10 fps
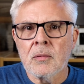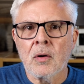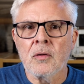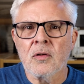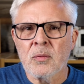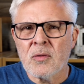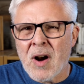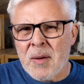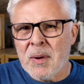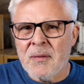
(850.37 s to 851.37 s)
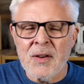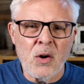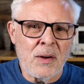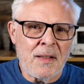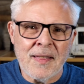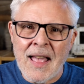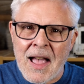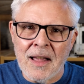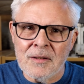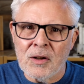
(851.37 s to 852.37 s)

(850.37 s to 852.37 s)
You can subscribe, but if you don't hit that,